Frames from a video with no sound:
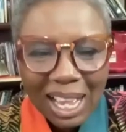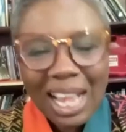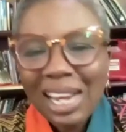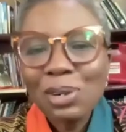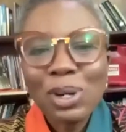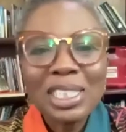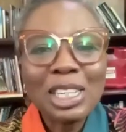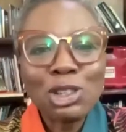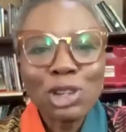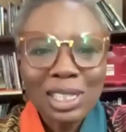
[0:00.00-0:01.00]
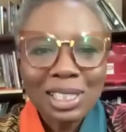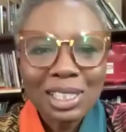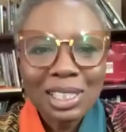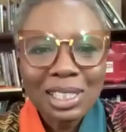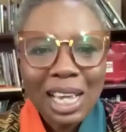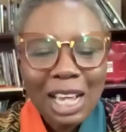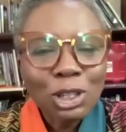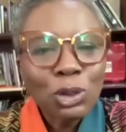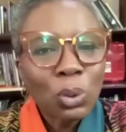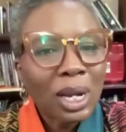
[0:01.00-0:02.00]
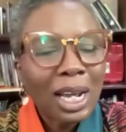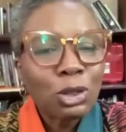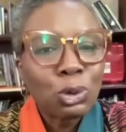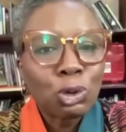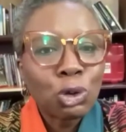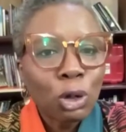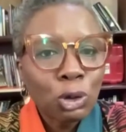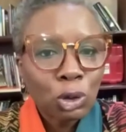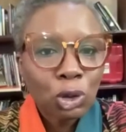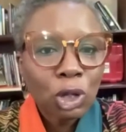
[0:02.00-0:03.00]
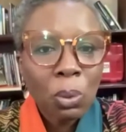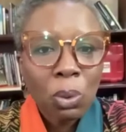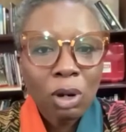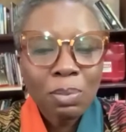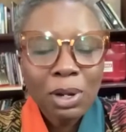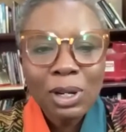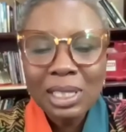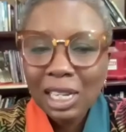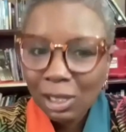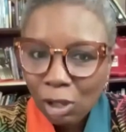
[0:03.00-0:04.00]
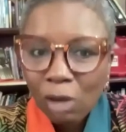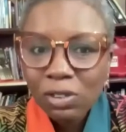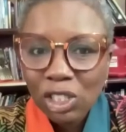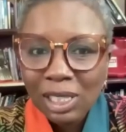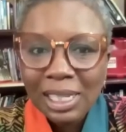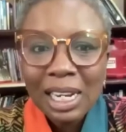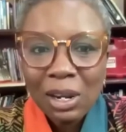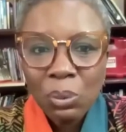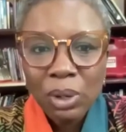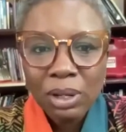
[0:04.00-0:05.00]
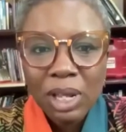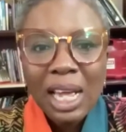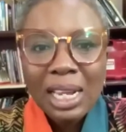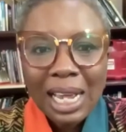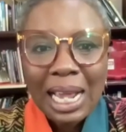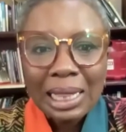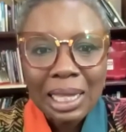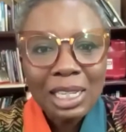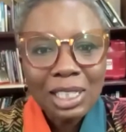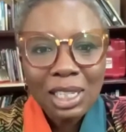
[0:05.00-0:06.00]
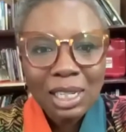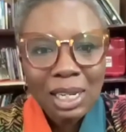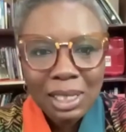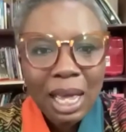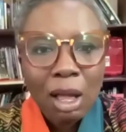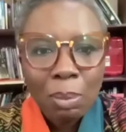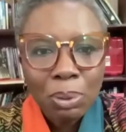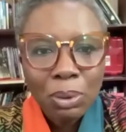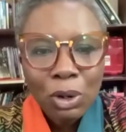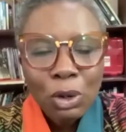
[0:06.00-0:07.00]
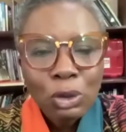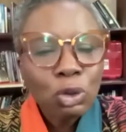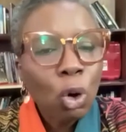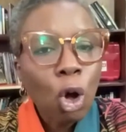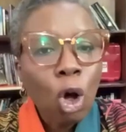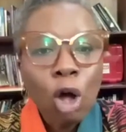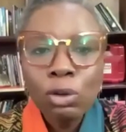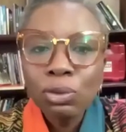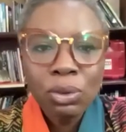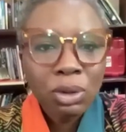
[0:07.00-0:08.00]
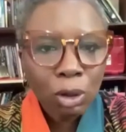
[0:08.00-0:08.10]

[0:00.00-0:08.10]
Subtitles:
And it was interesting. She said, I just want her to talk to someone because there's stuff she's dealing with that I think she needs help. So all through